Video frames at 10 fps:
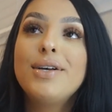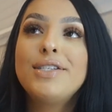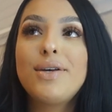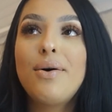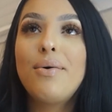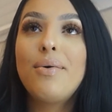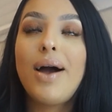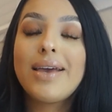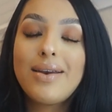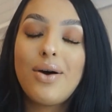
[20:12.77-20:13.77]
So
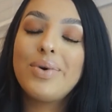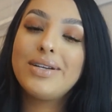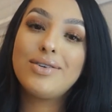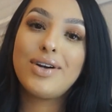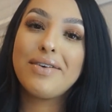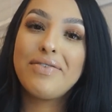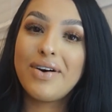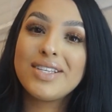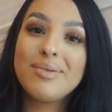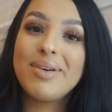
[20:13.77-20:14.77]
I cannot wait to try
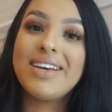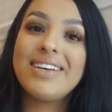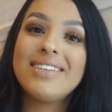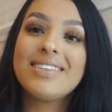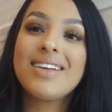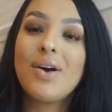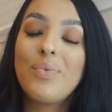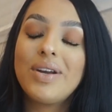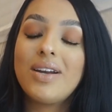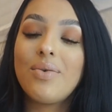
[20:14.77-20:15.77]
Foxy Babe
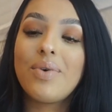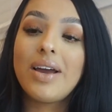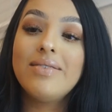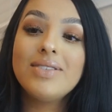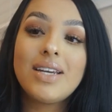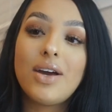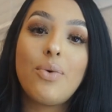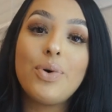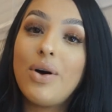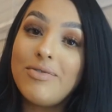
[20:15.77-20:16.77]
when it arrives, and I
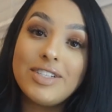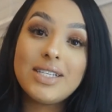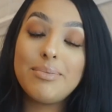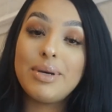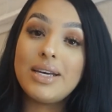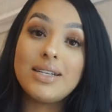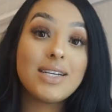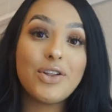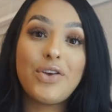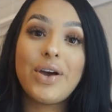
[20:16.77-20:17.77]
will obviously be
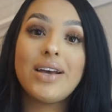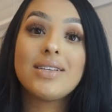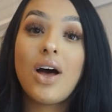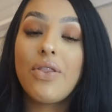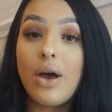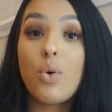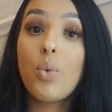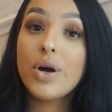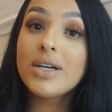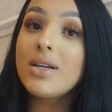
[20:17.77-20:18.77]
telling you guys how that one
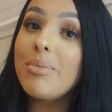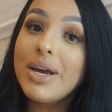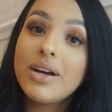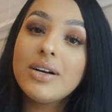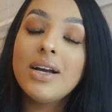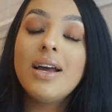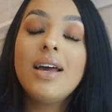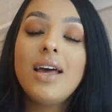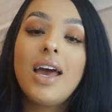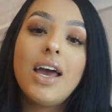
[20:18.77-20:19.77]
works on my hair
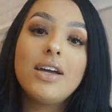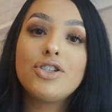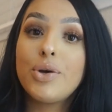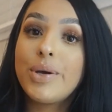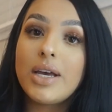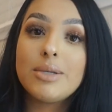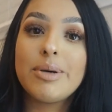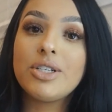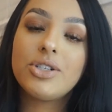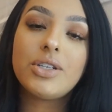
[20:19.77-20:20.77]
and show you guys
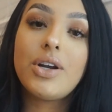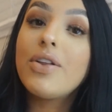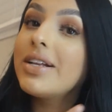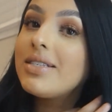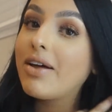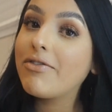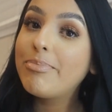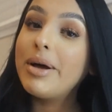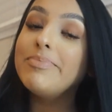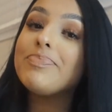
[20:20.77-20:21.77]
pictures and all that stuff.
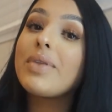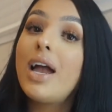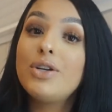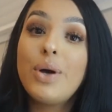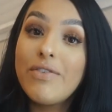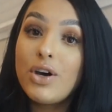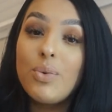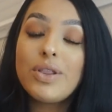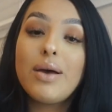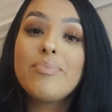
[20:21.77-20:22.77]
But I do have a code
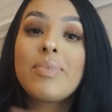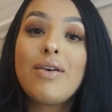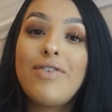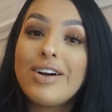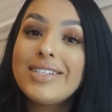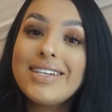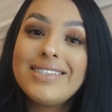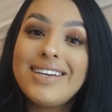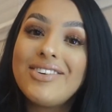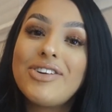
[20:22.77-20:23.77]
with them, Foxy
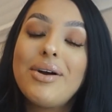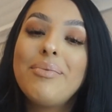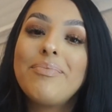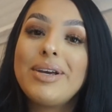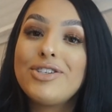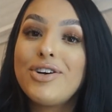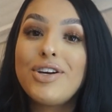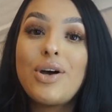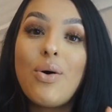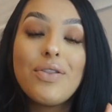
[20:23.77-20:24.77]
Cassandra. Make sure
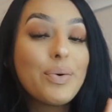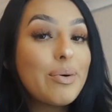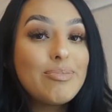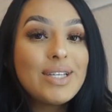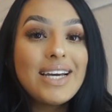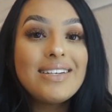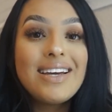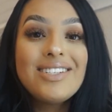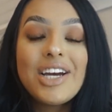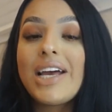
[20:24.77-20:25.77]
you go on their website
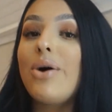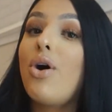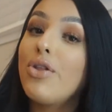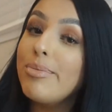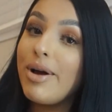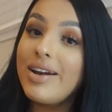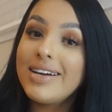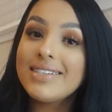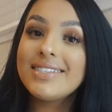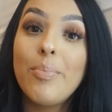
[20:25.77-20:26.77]
and check out all their
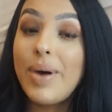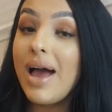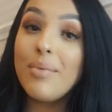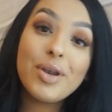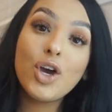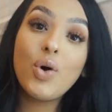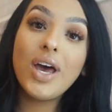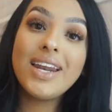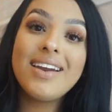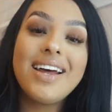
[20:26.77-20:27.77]
products. But I'm gonna go
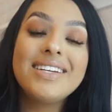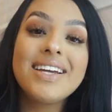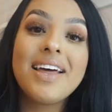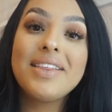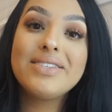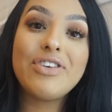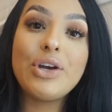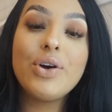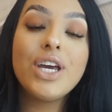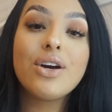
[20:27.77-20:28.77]
ahead and end this
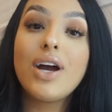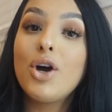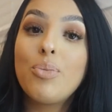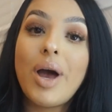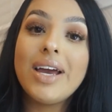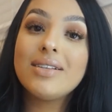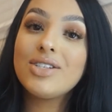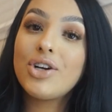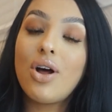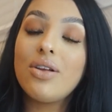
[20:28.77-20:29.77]
video here. I hope I
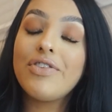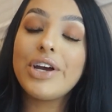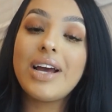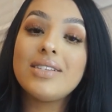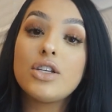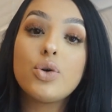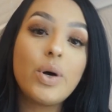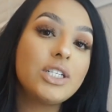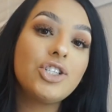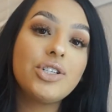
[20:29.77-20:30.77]
answered all of you guys'
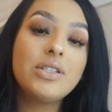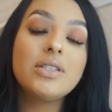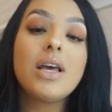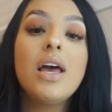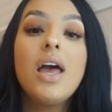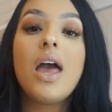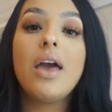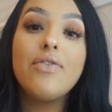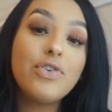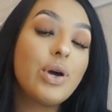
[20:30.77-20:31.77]
questions.
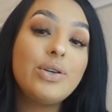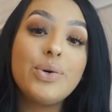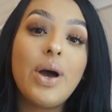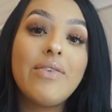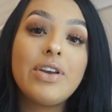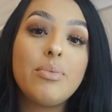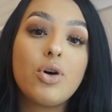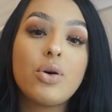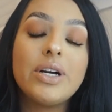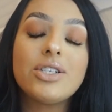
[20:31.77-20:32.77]
If you do have any
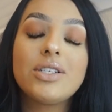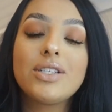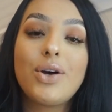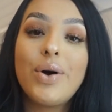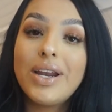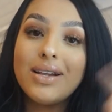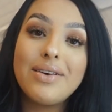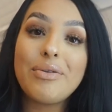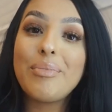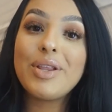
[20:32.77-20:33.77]
more questions, go ahead and
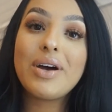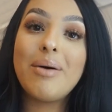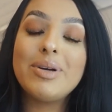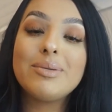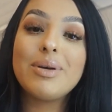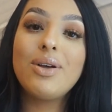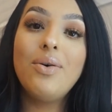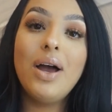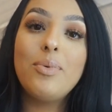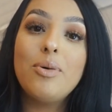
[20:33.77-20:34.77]
leave them in the comments below.
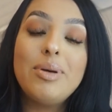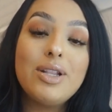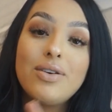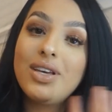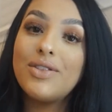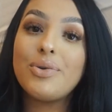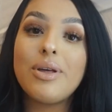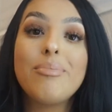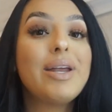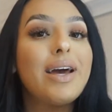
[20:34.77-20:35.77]
I will be looking through
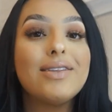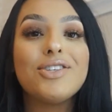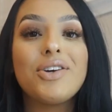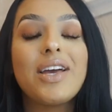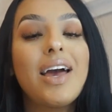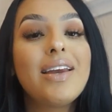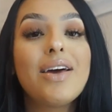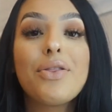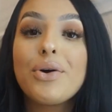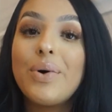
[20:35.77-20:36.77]
them and answering any
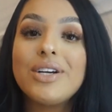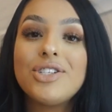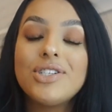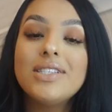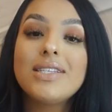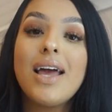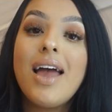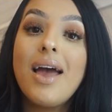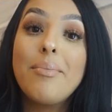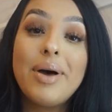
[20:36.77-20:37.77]
other questions.
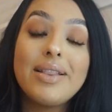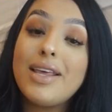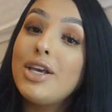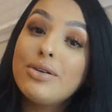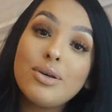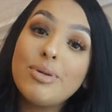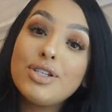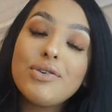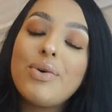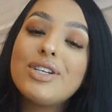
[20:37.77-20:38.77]
But thank you so
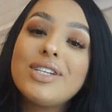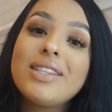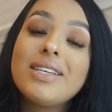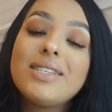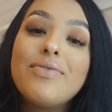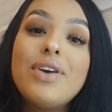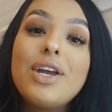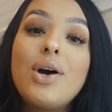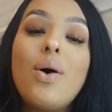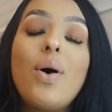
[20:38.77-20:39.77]
much for watching this
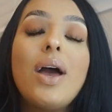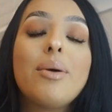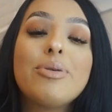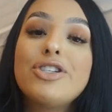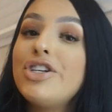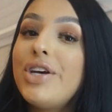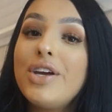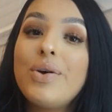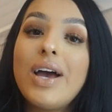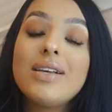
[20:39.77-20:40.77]
video. I appreciate
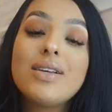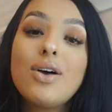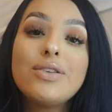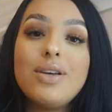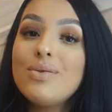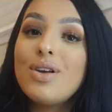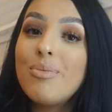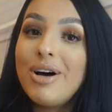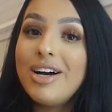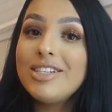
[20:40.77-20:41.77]
you guys so
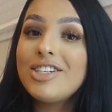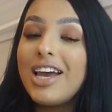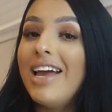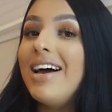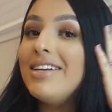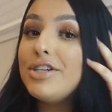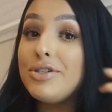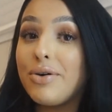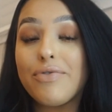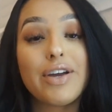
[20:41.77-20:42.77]
much, and
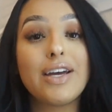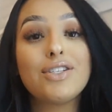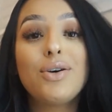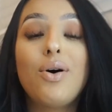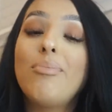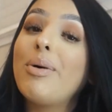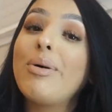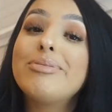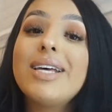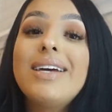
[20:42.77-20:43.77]
don't forget to go on my
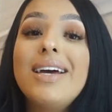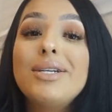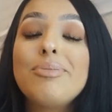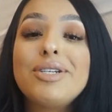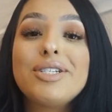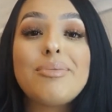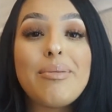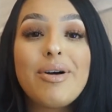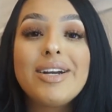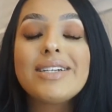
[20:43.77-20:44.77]
website and purchase my
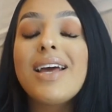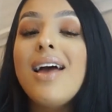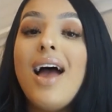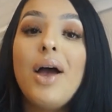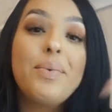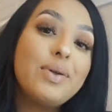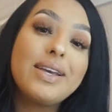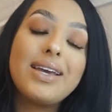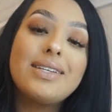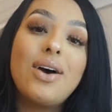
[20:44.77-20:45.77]
product. I will
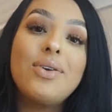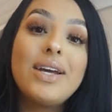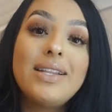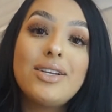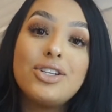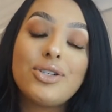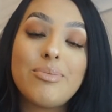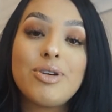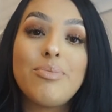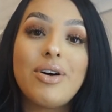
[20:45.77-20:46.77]
link it down in the
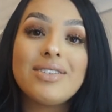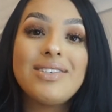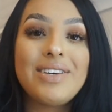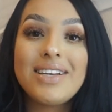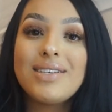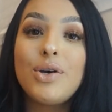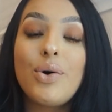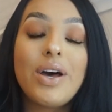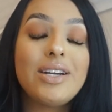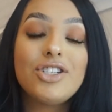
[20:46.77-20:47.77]
description box so you guys can go
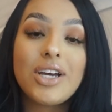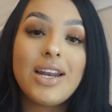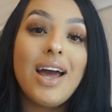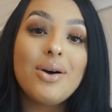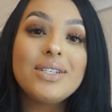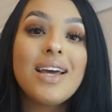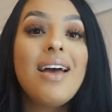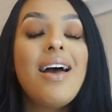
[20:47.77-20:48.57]
ahead and check it out.